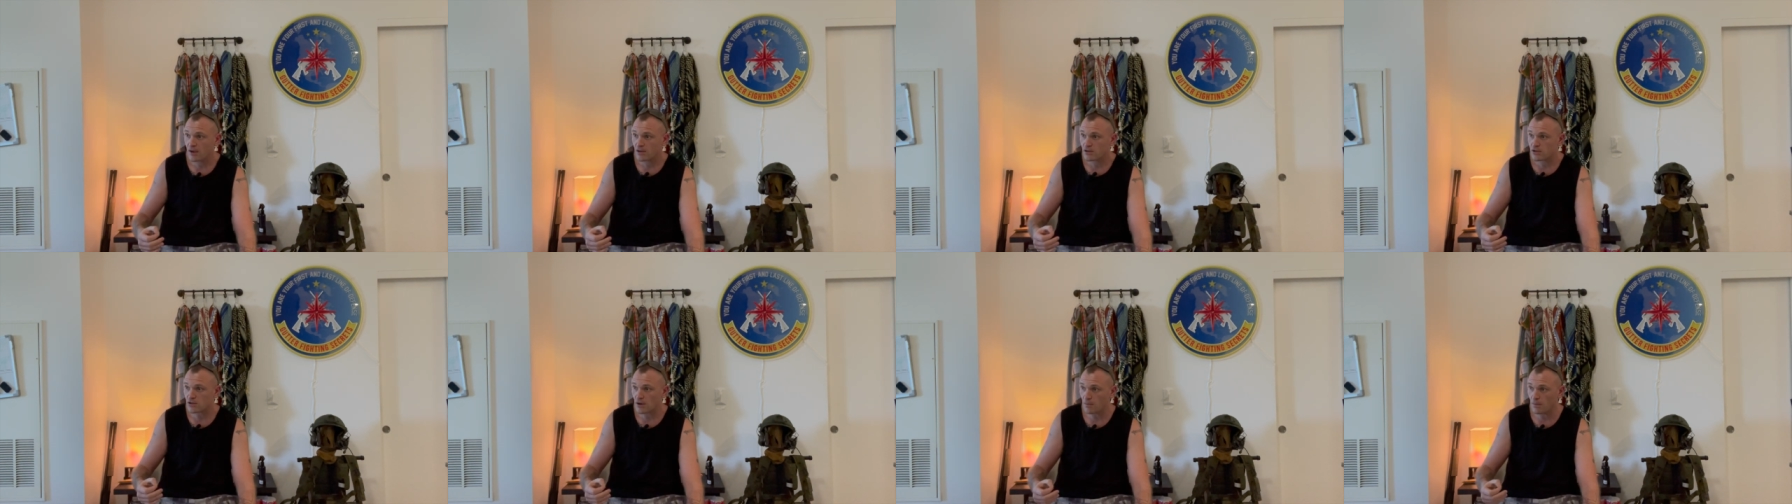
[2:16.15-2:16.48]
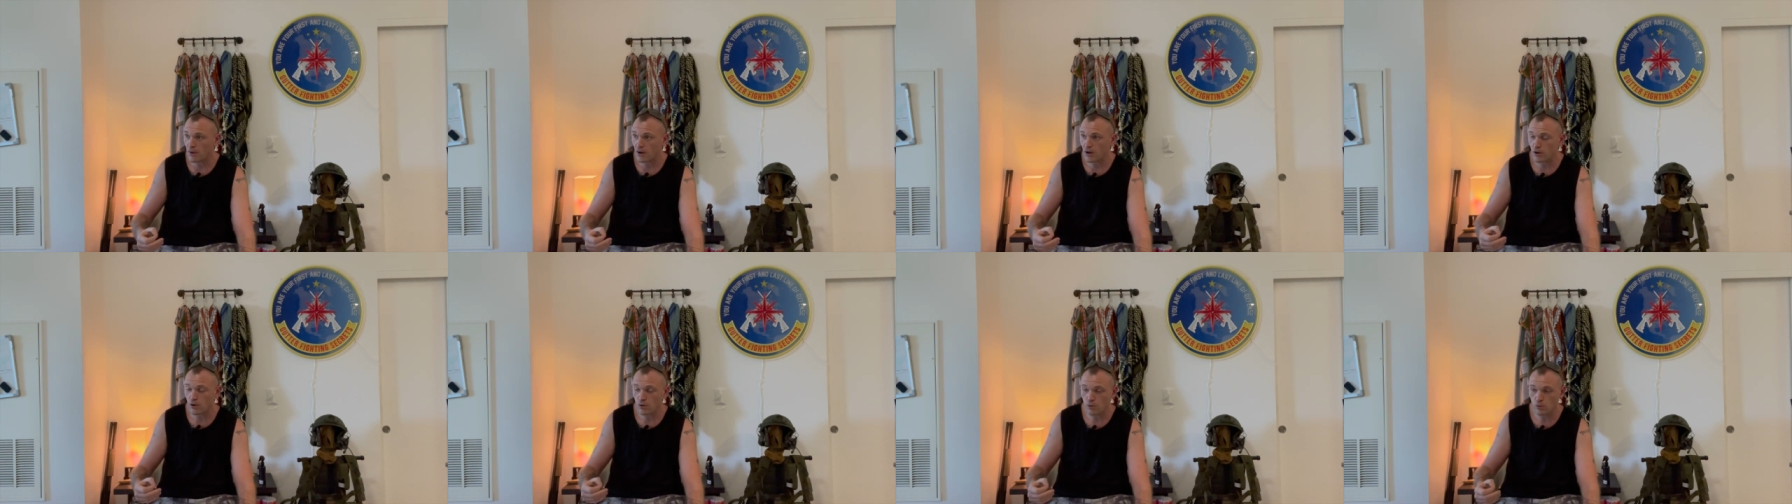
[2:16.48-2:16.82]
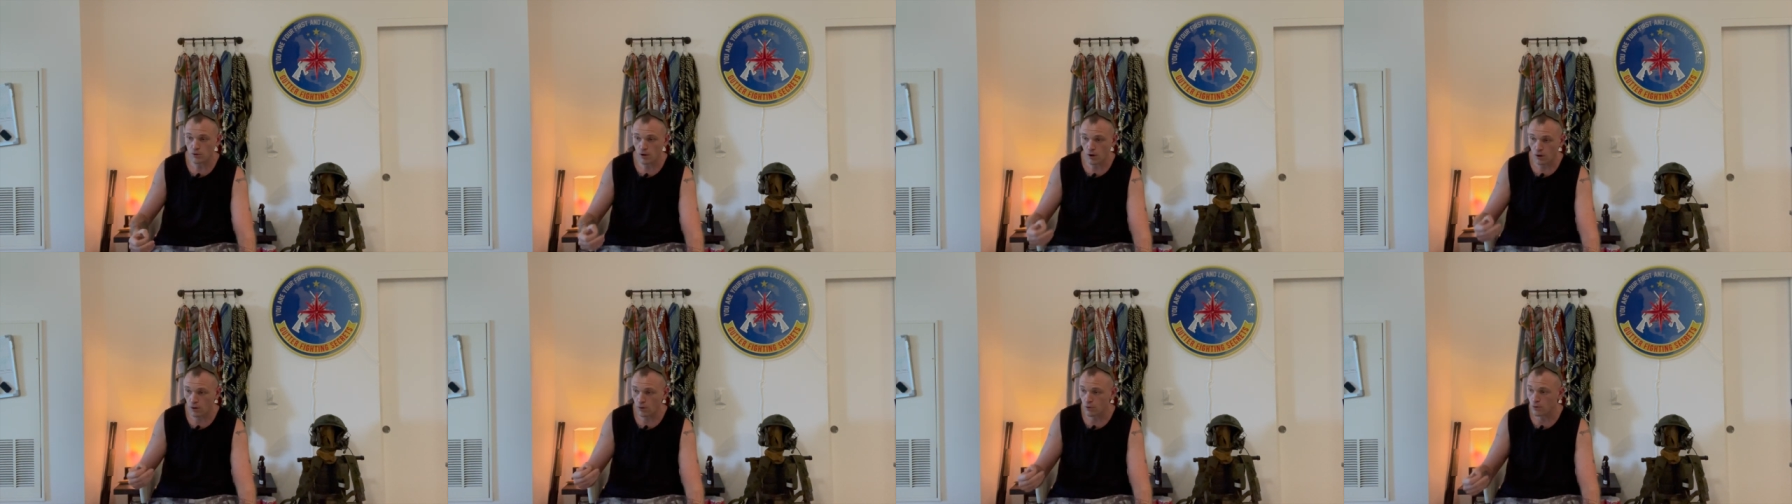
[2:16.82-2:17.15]
Somebody who
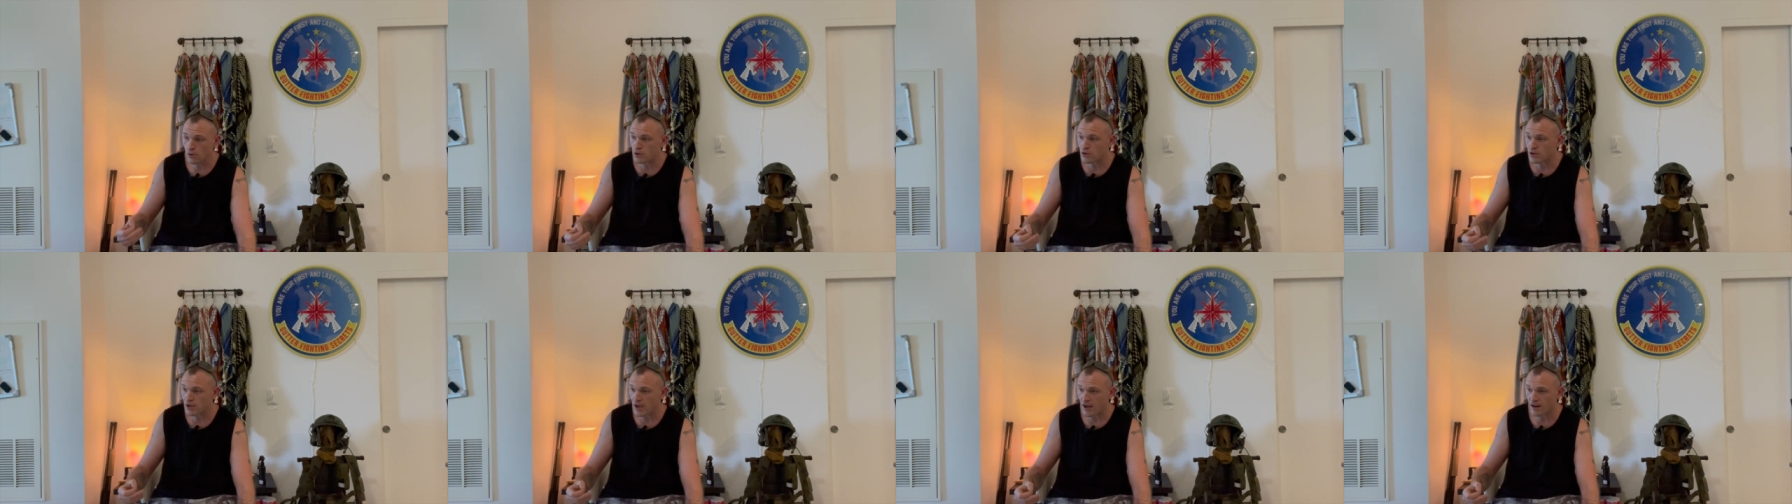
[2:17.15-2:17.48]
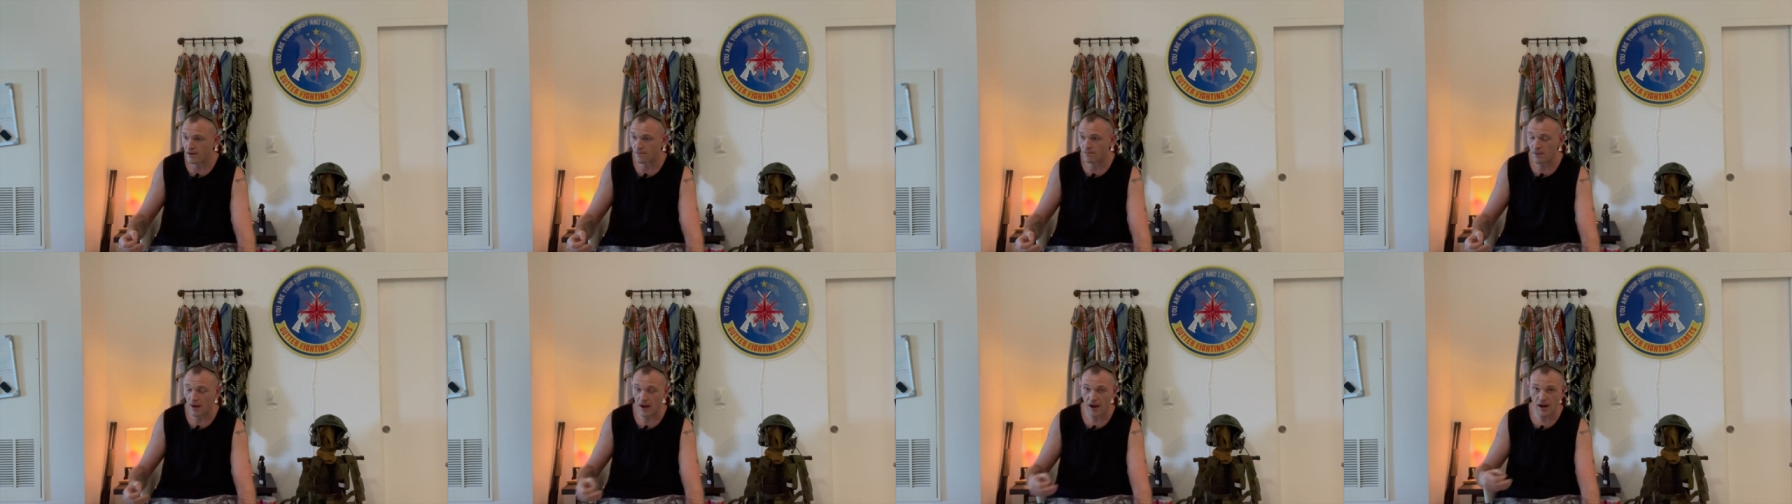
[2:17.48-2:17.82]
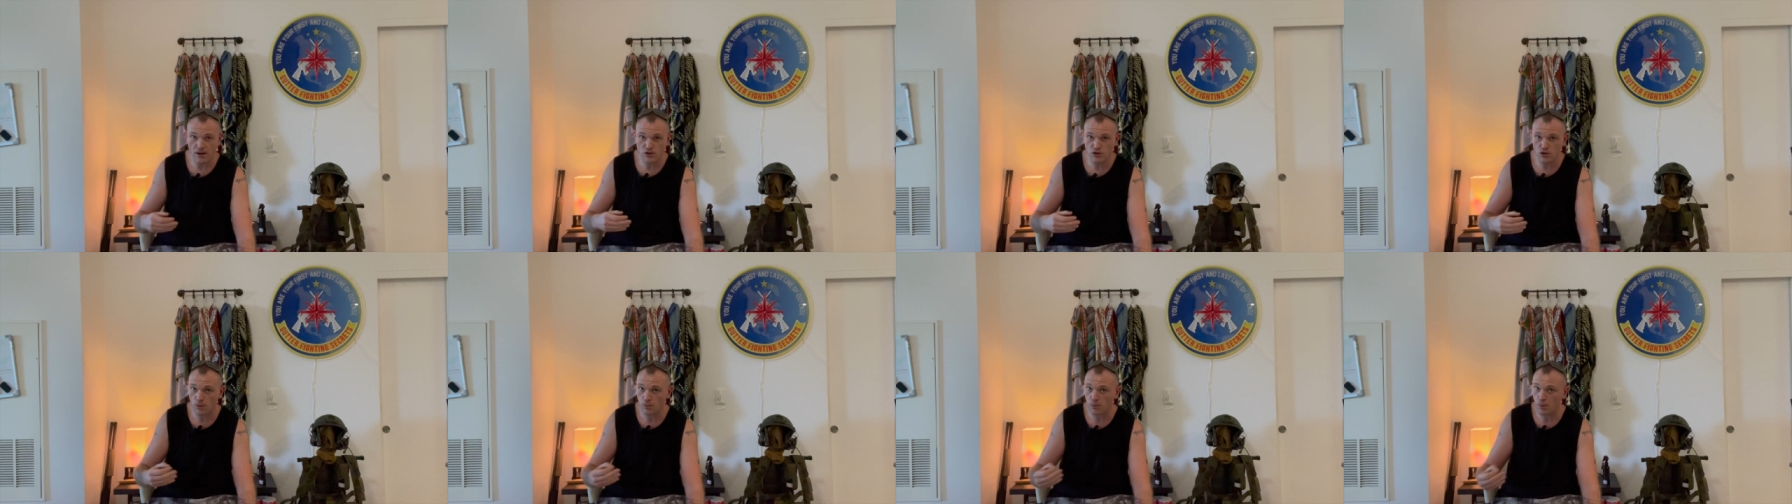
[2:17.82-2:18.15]
knows how to
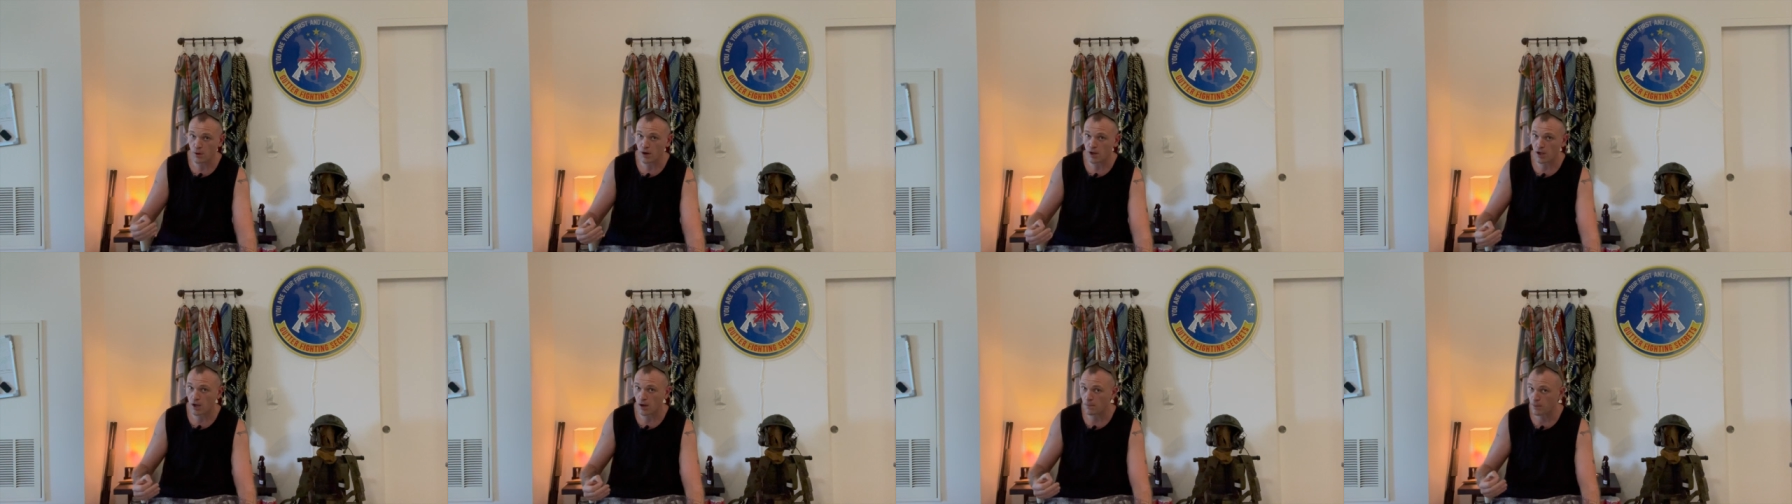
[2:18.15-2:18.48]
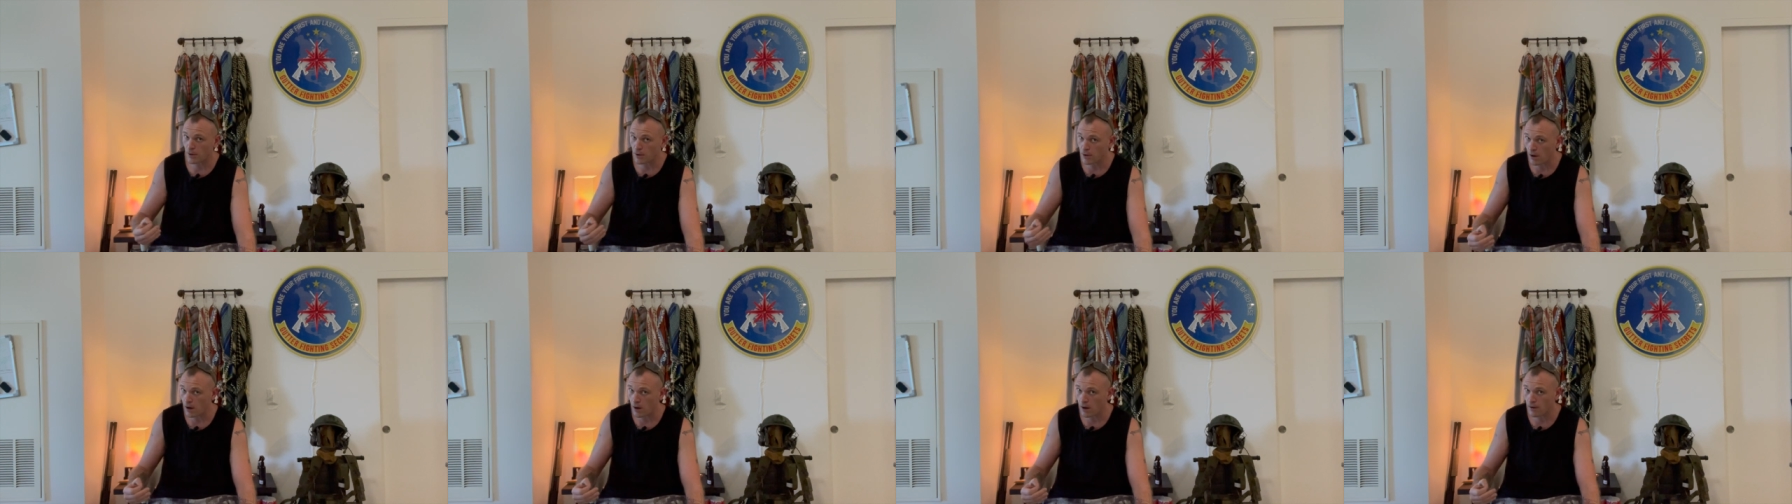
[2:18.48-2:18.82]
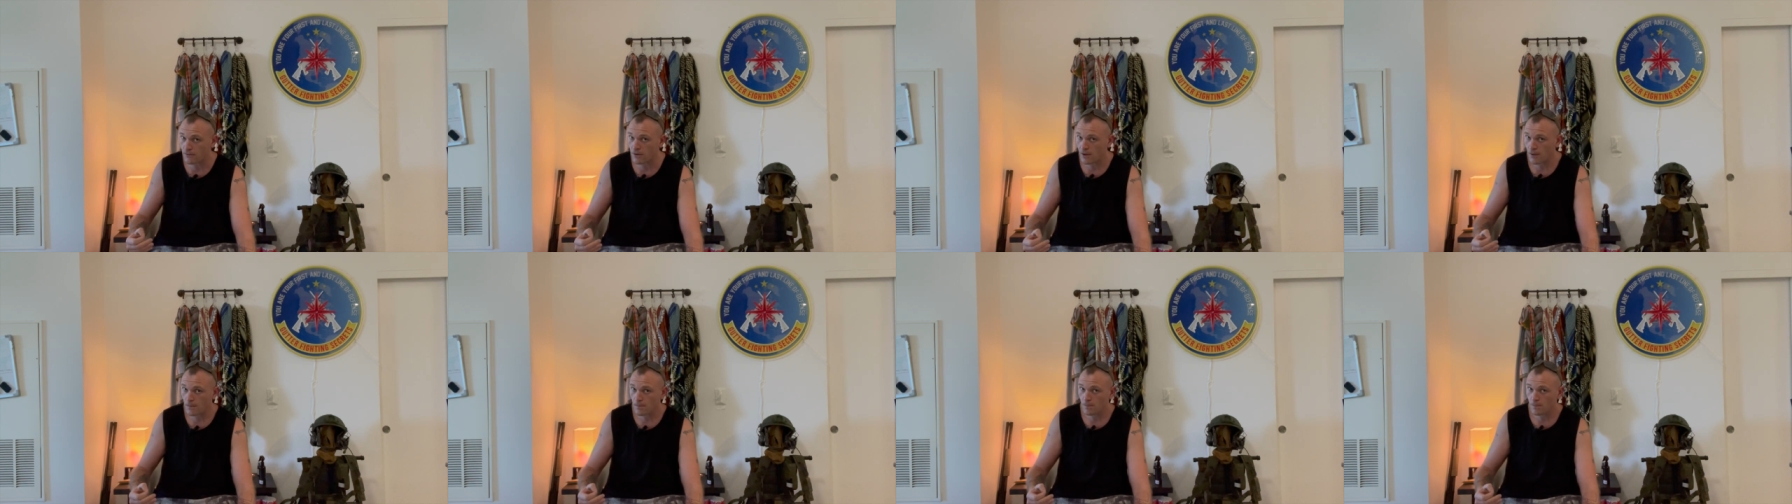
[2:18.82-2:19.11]
patch somebody up enough